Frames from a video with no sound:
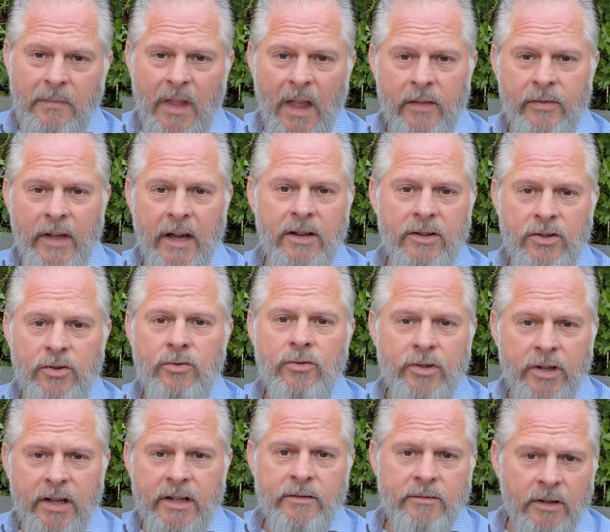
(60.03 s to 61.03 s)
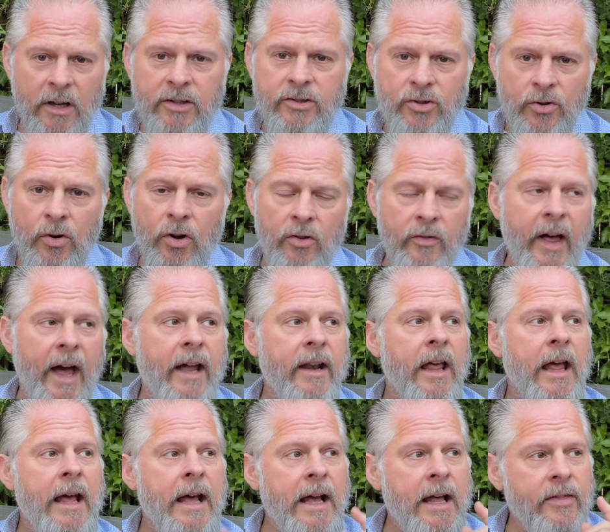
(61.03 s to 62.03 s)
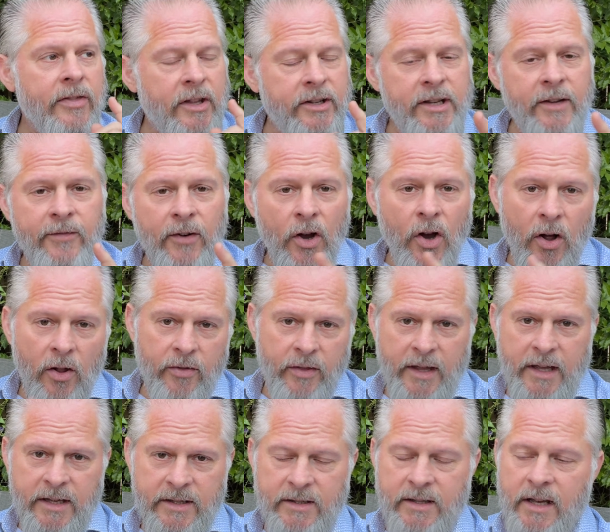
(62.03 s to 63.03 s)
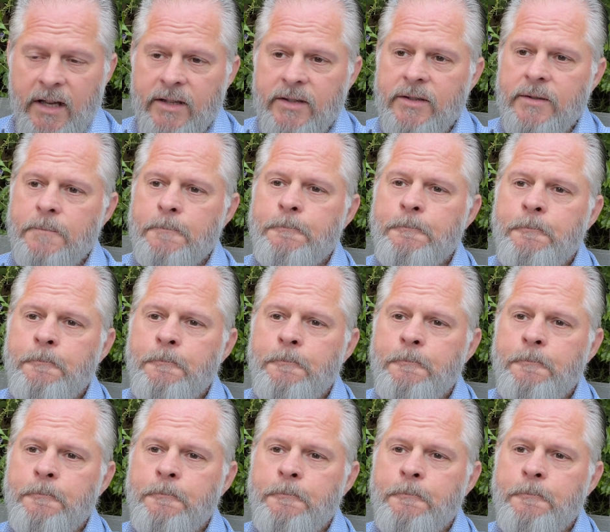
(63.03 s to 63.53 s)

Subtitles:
then you can control that. The difficult thing is this.